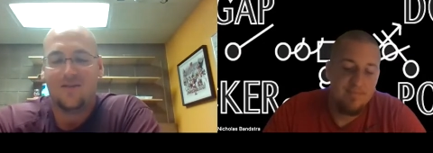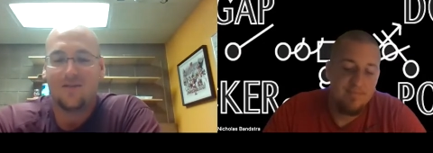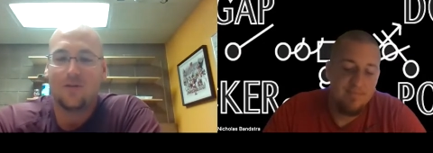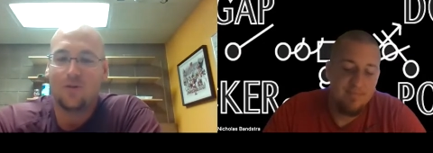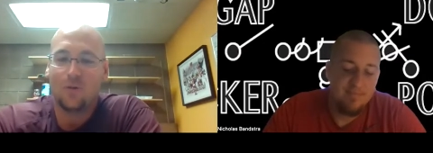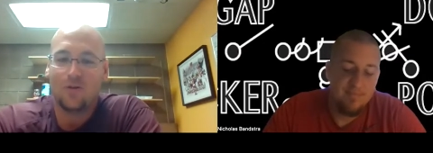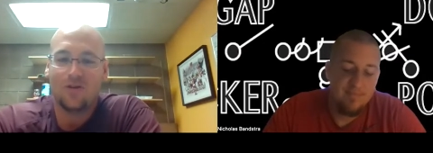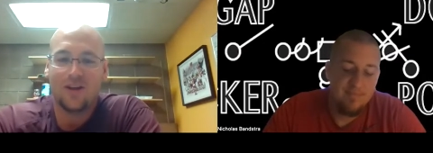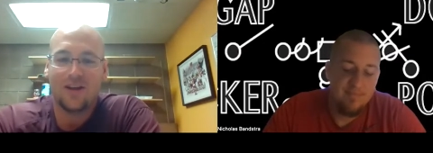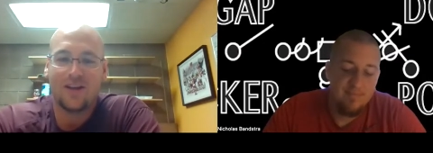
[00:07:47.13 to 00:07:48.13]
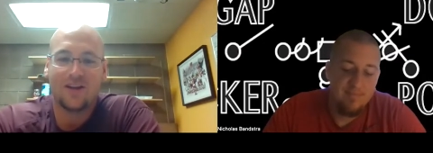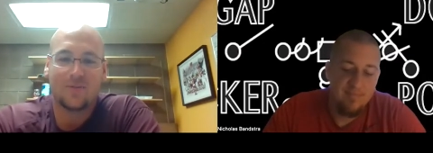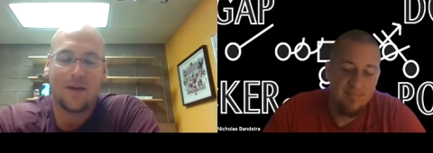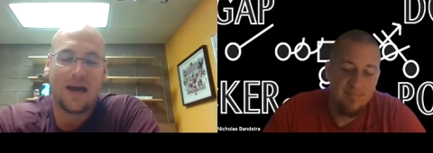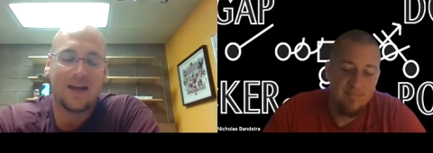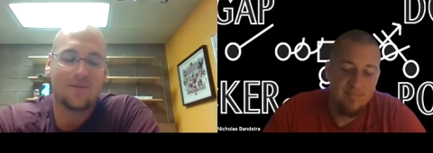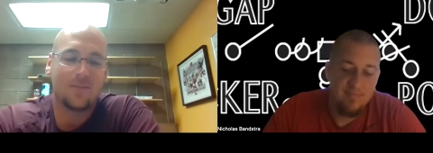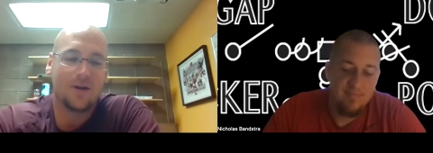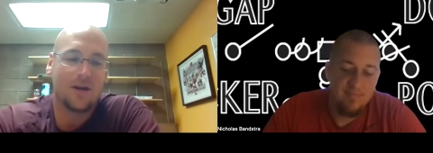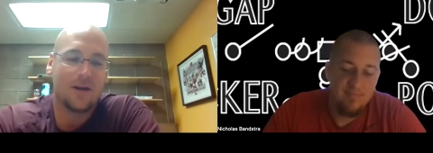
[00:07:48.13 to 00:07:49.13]
Speaker 1: from the cool clinic years past.
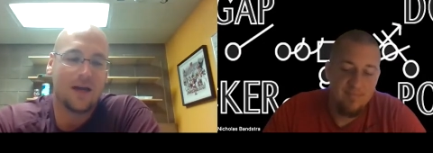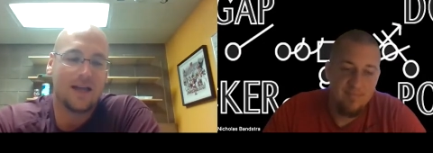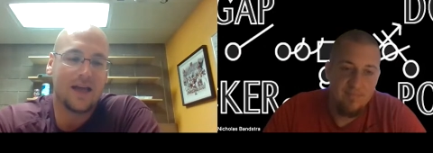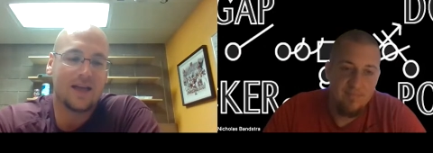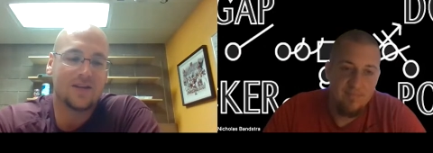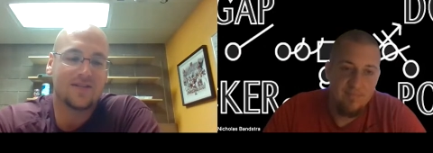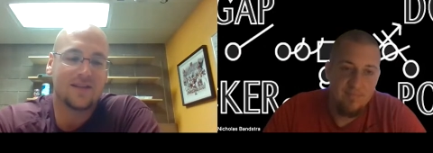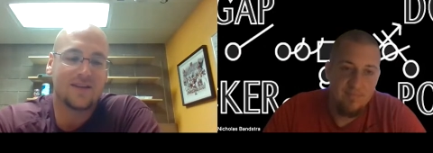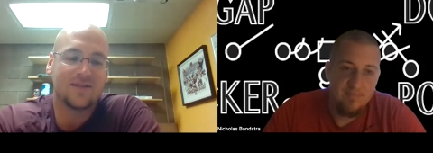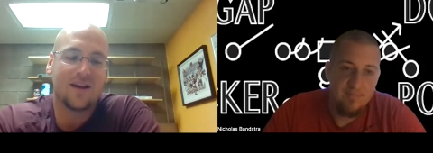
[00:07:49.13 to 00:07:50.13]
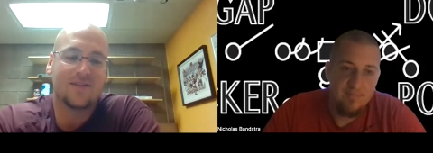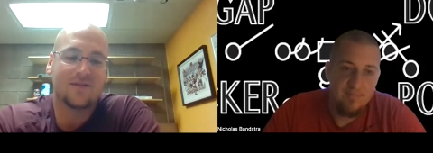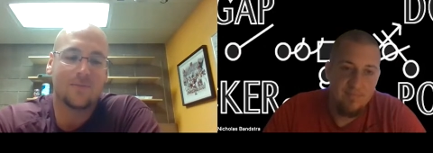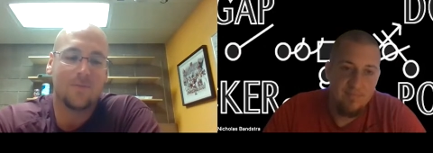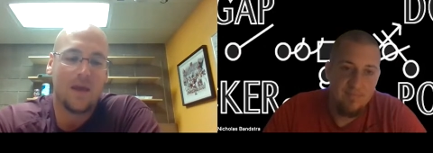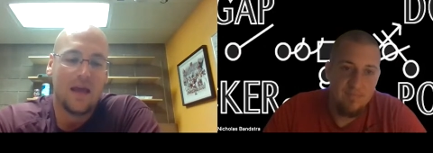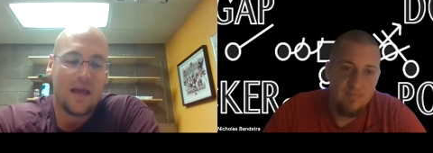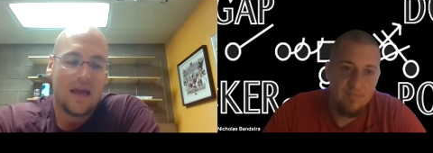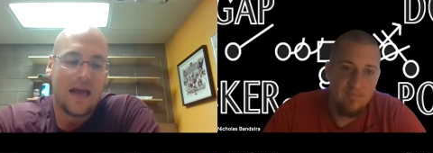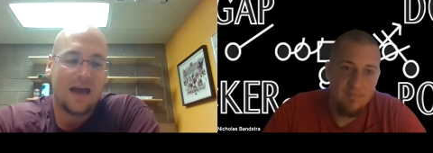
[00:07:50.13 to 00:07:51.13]
But uh, I, I, just think it's awesome
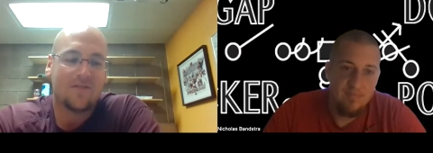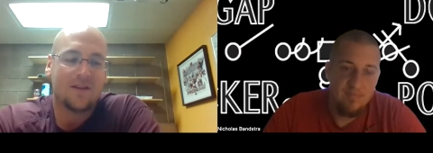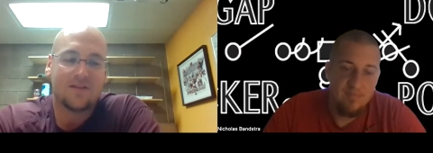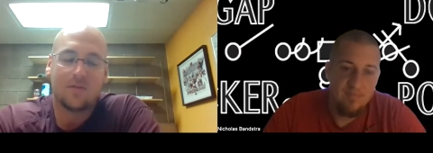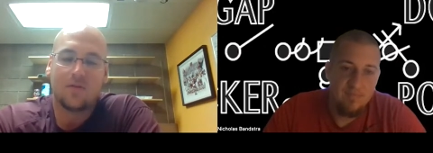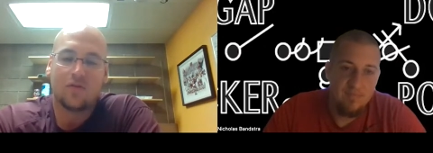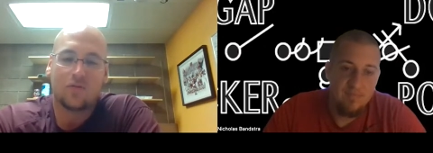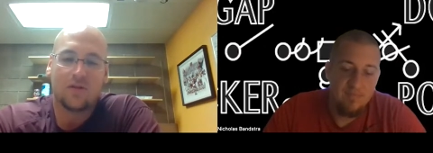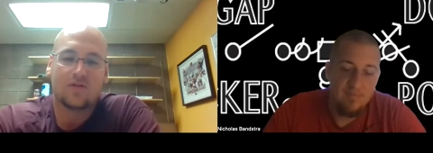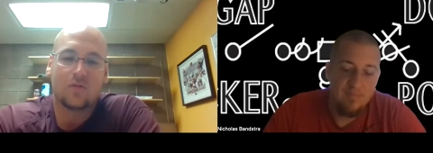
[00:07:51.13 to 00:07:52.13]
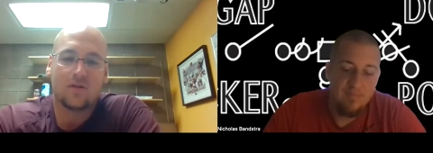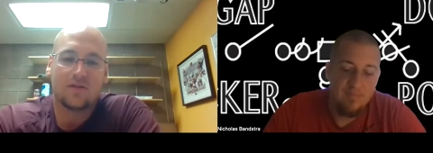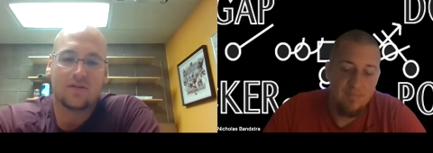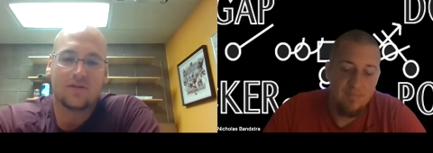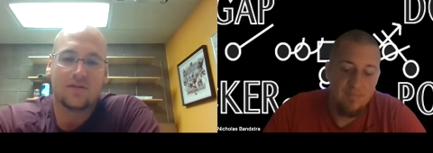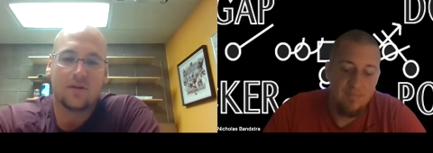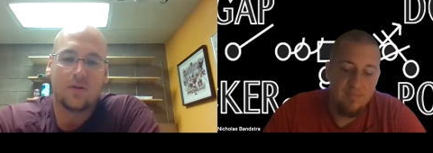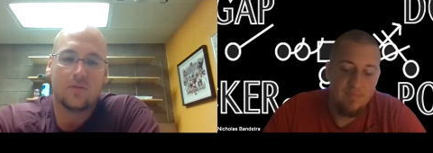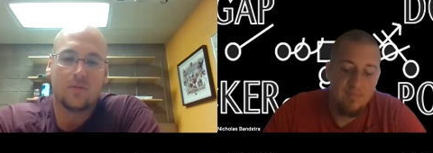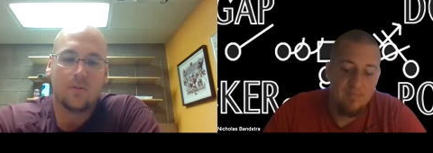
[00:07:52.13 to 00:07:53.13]
having some of those resources, you
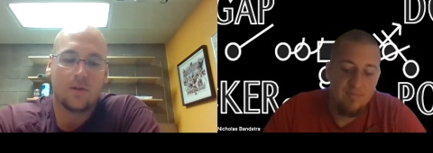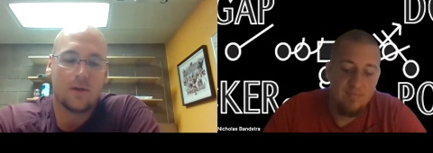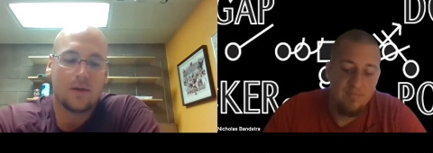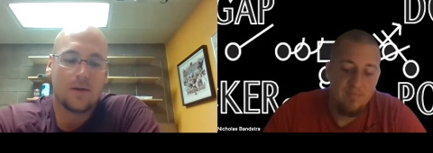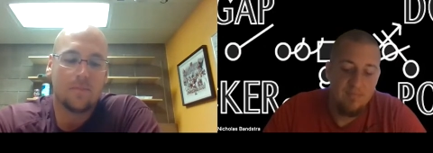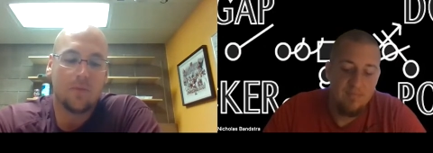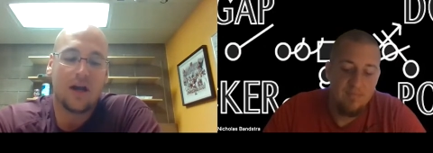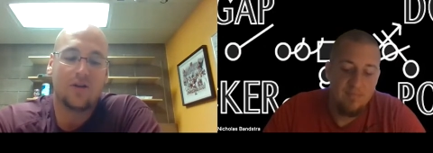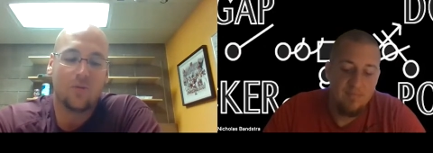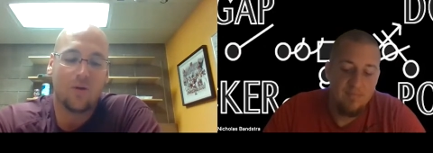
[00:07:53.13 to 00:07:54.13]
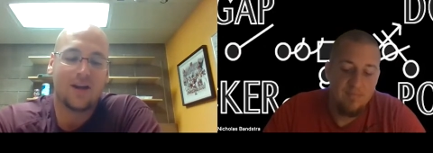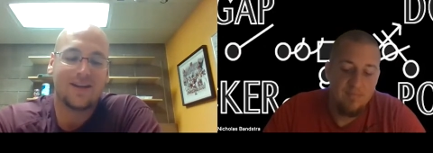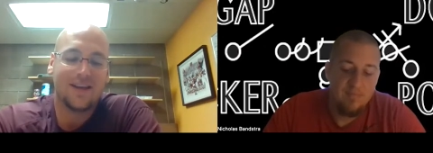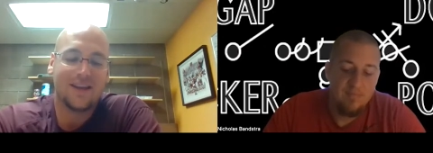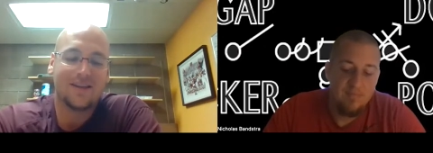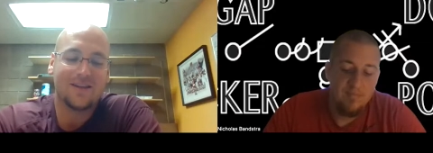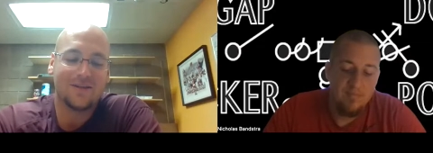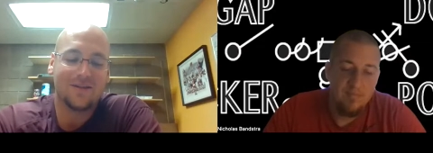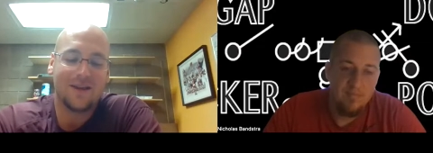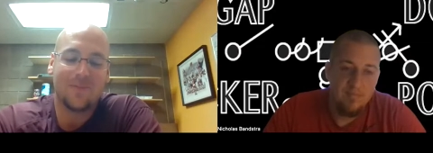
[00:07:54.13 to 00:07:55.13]
know. Um, but I do want it to get
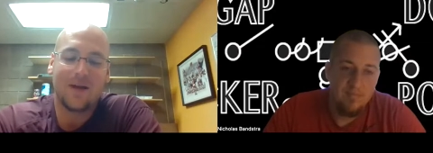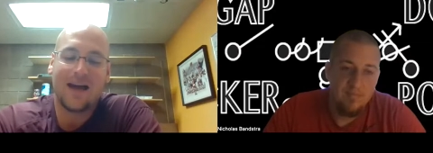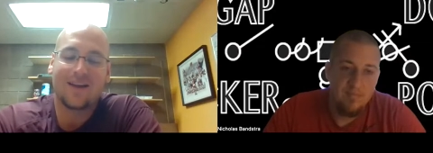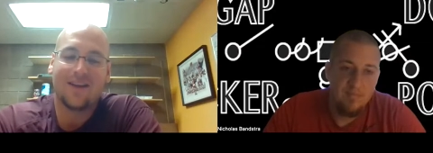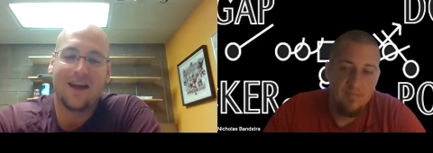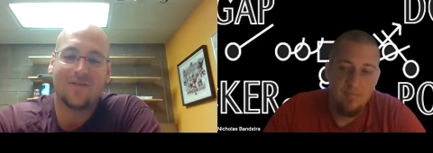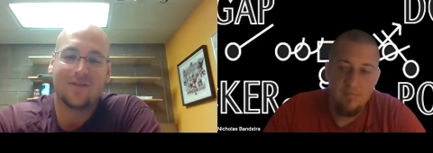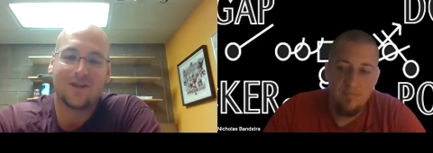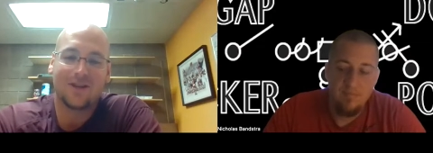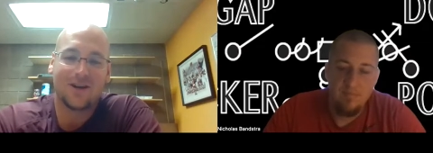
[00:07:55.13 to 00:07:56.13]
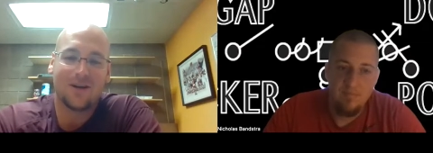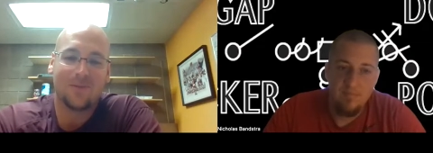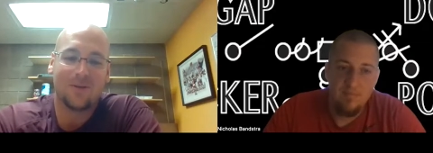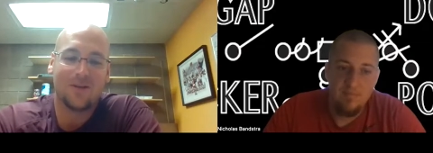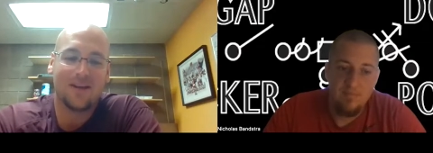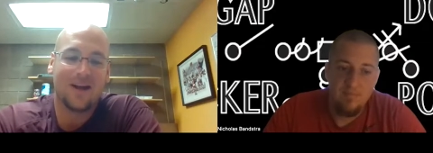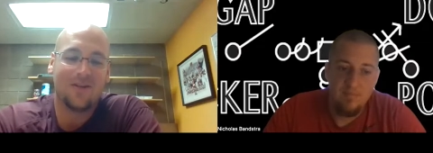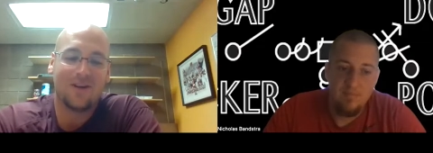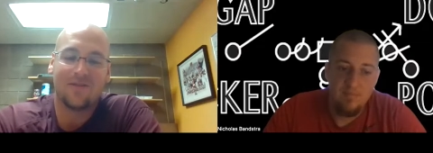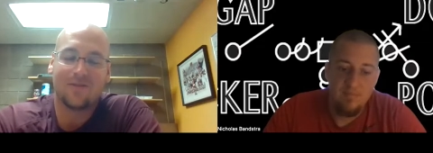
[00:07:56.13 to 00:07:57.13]
to get back live for sure, and I'm going to be down
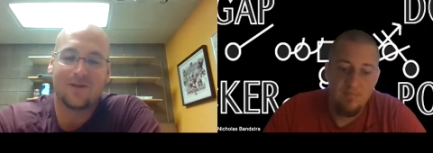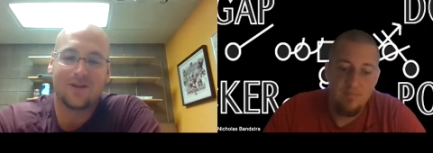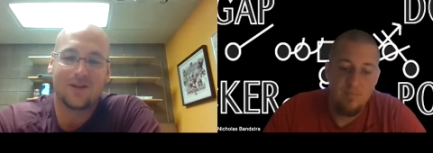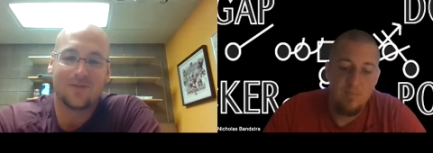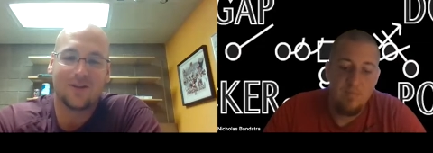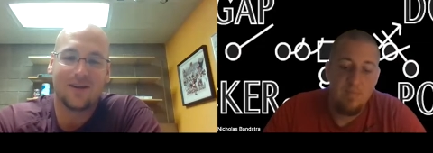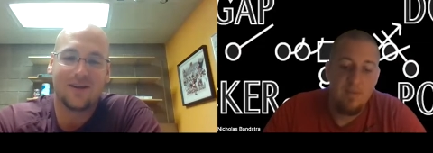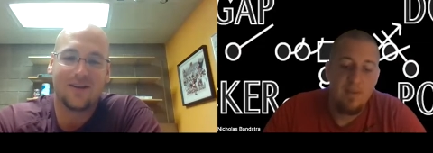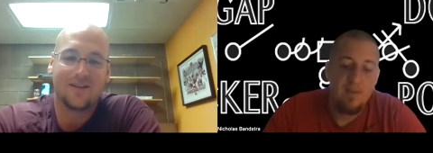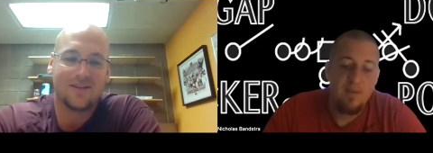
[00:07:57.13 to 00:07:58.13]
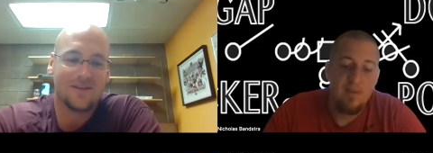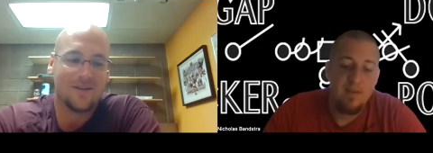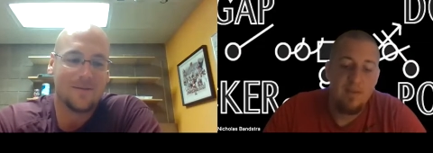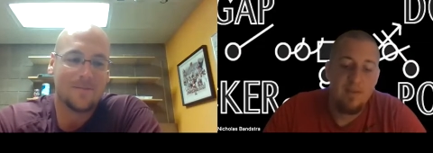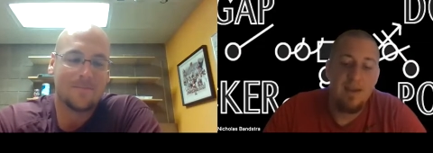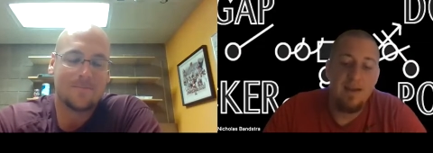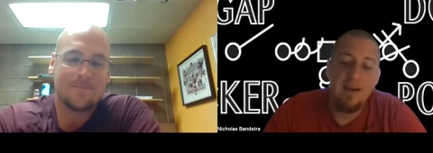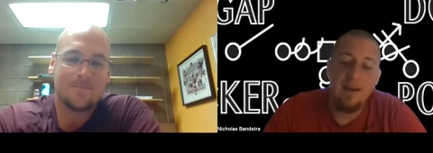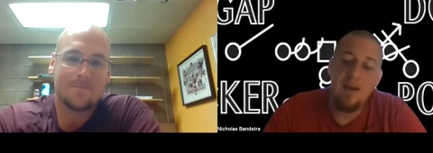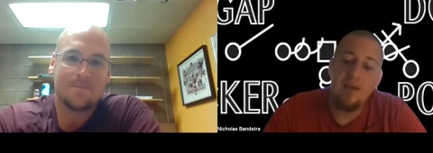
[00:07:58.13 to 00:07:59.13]
there for sure when it does.
Speaker 2: Yeah,
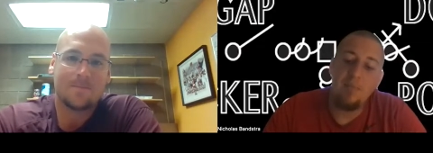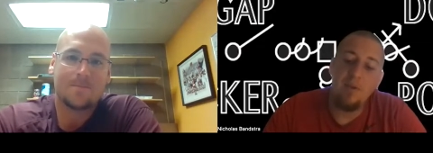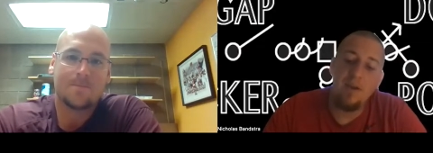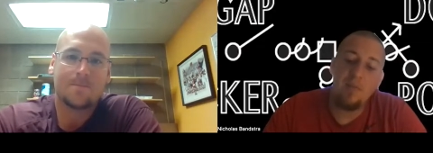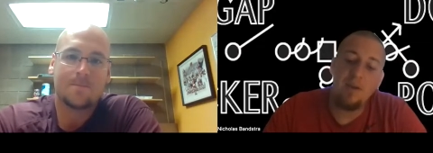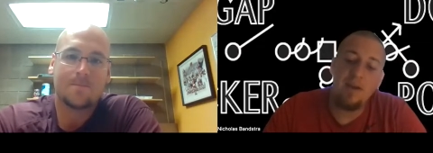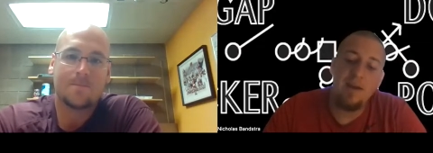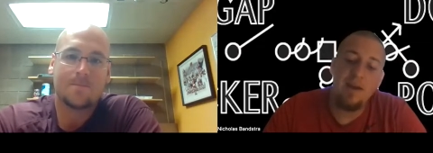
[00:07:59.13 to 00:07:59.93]
I, I may or may not